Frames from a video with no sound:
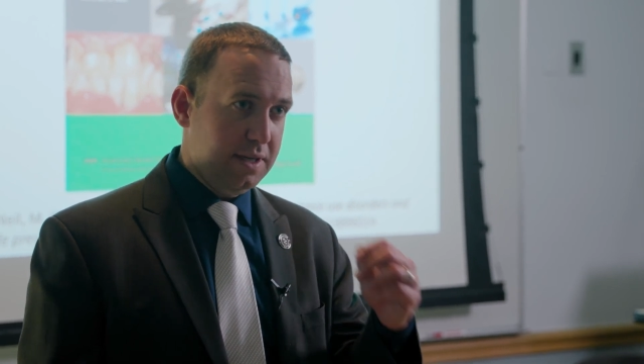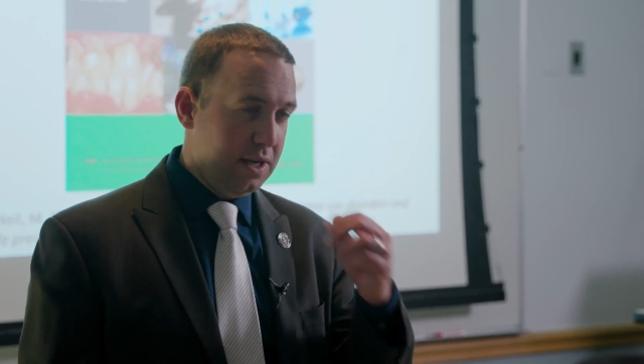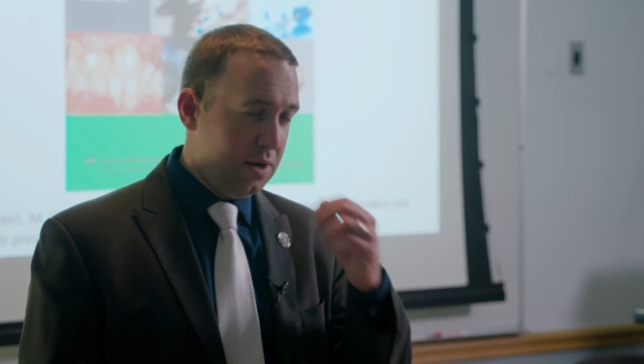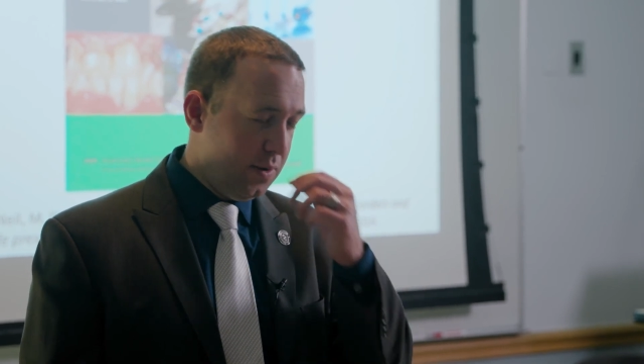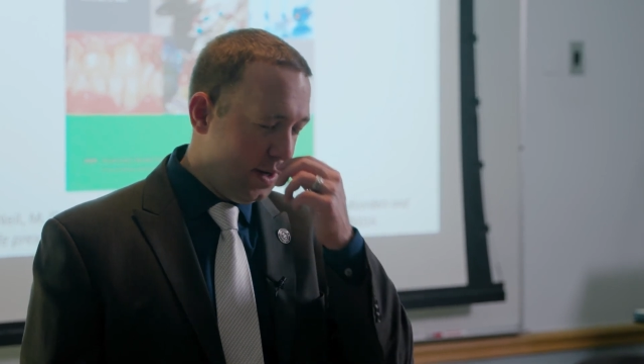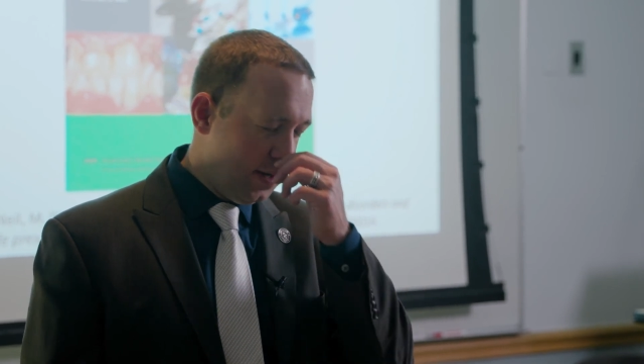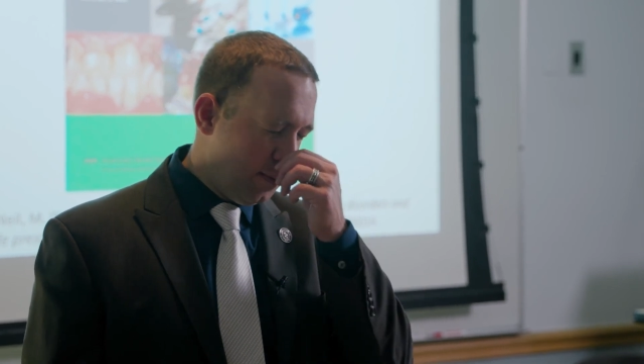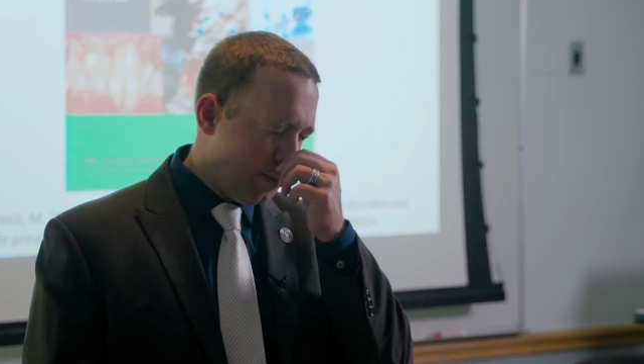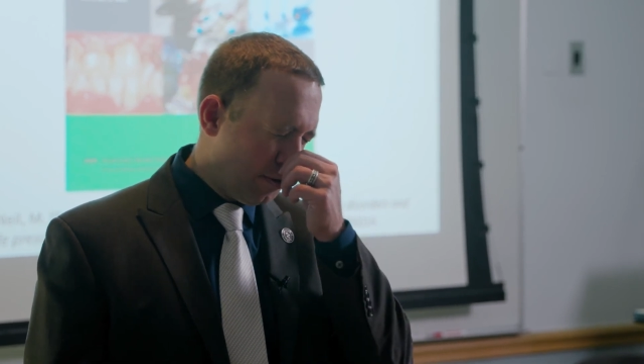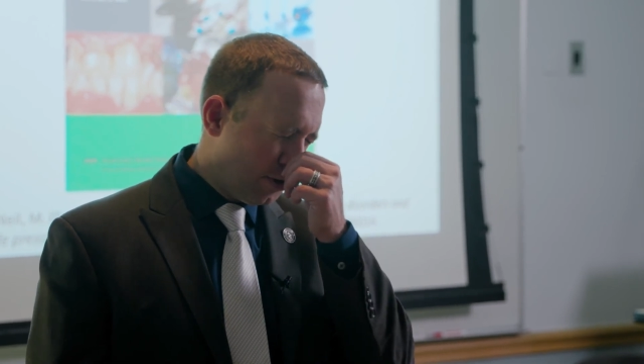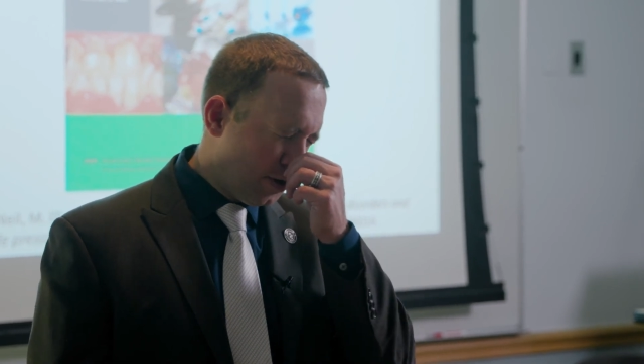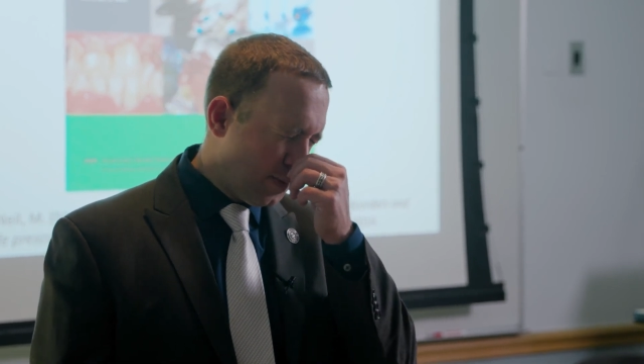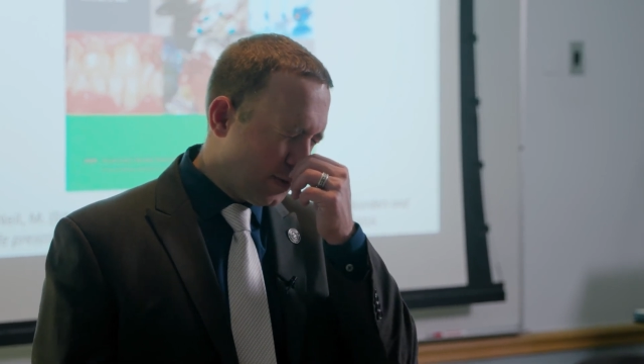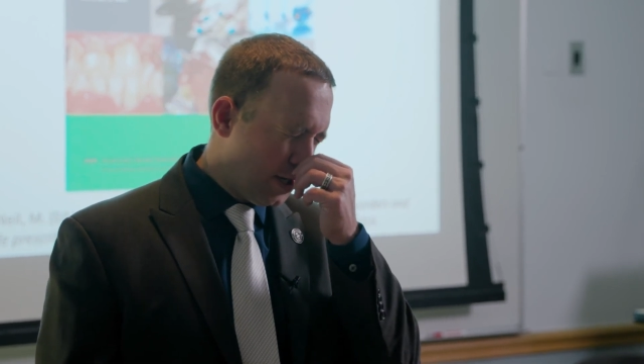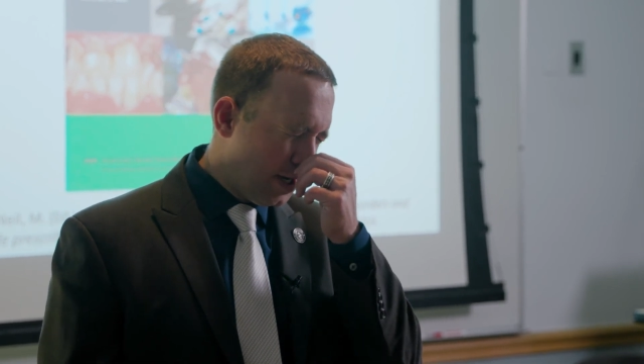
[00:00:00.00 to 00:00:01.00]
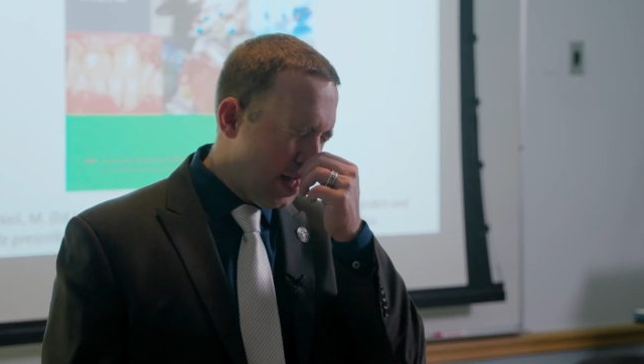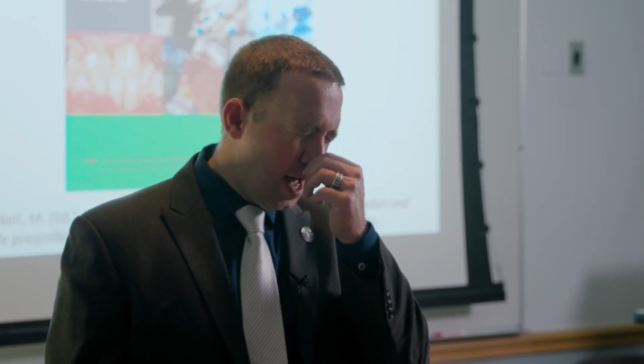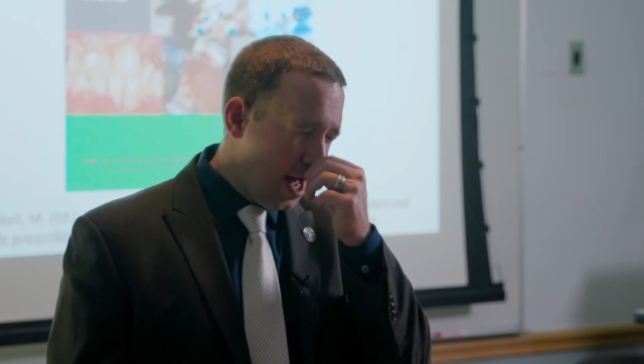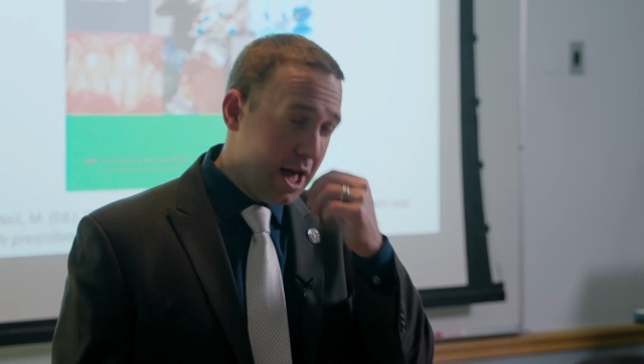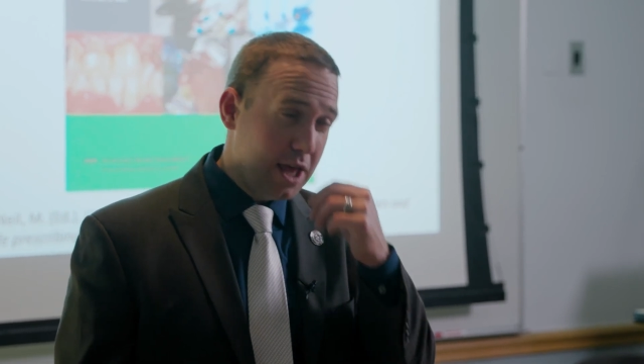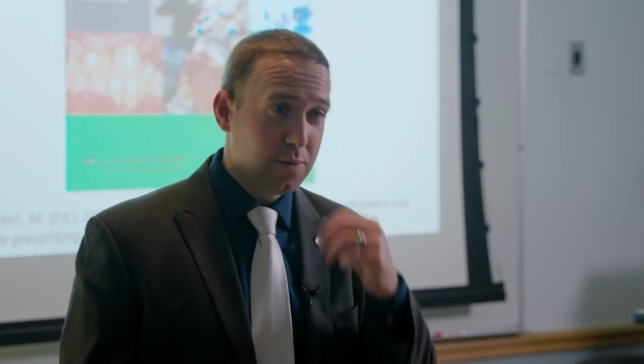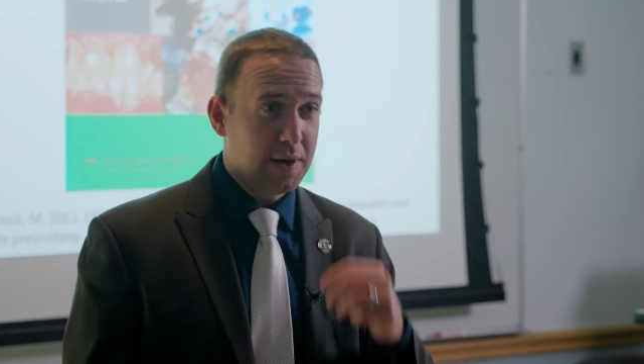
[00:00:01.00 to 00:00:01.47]
a prescription.
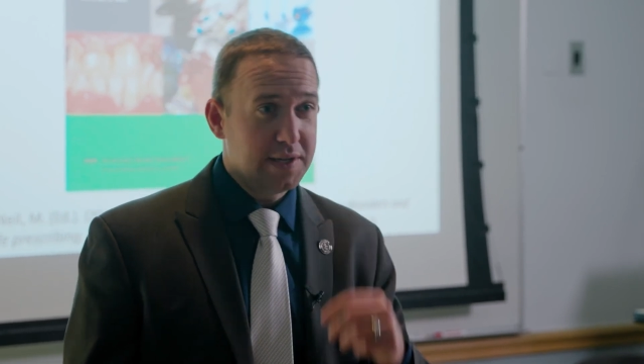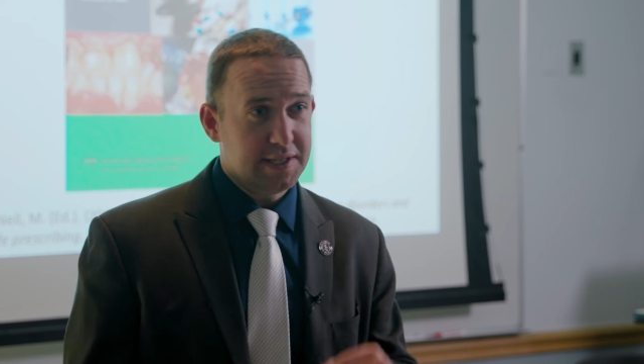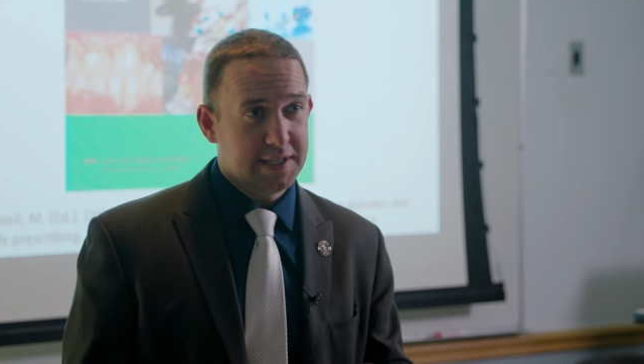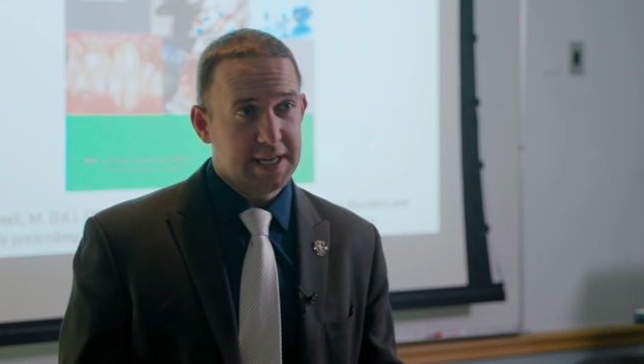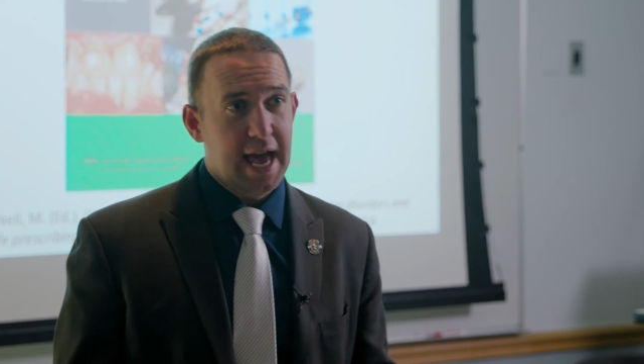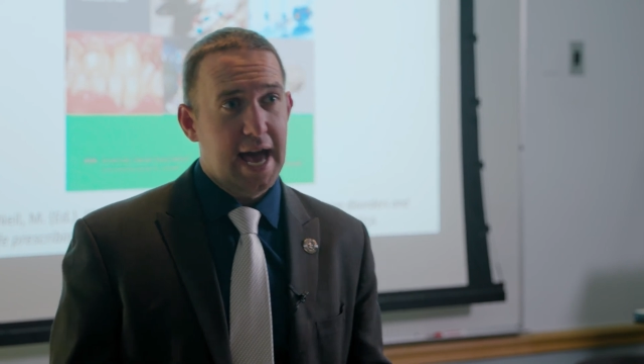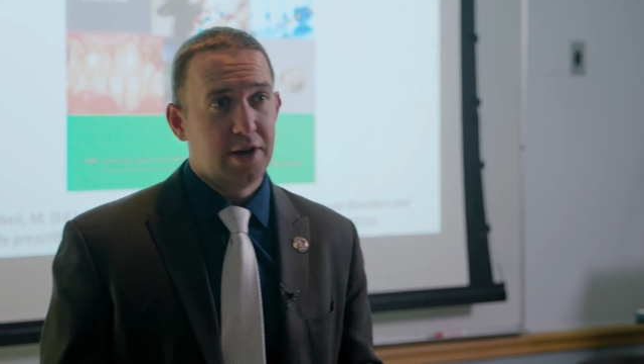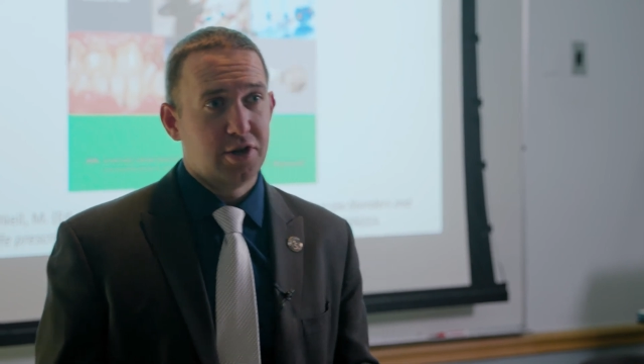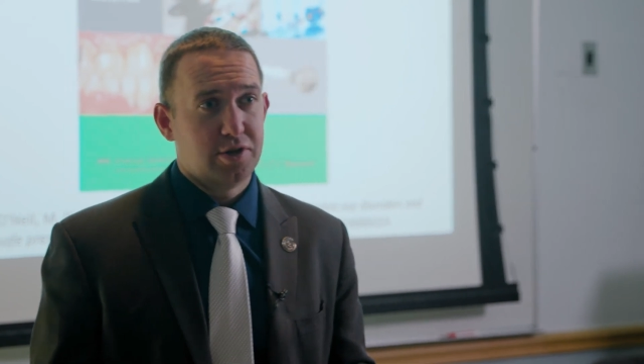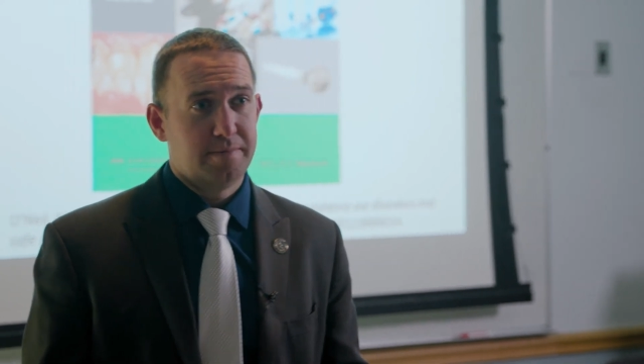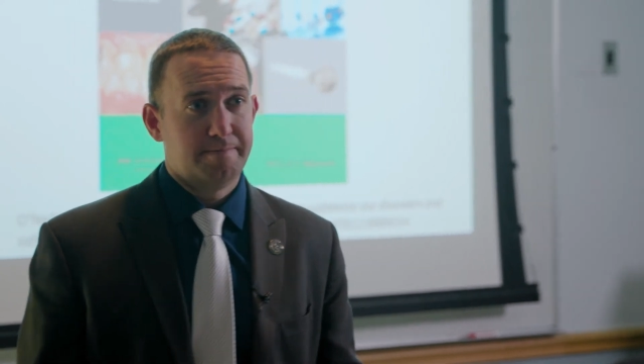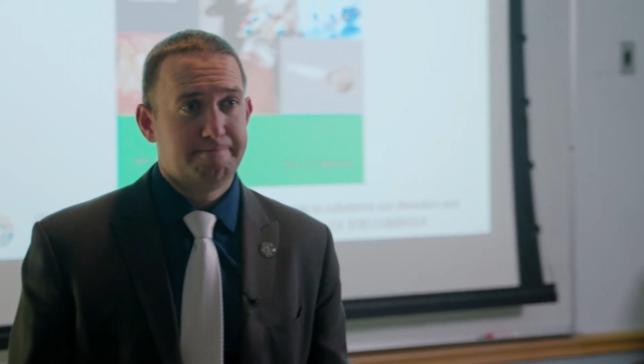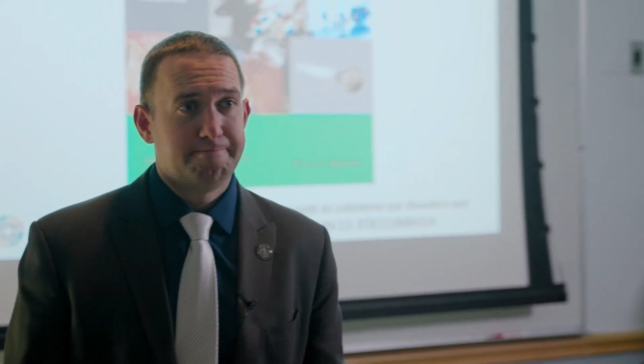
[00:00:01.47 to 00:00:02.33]
Otherwise, it's cash.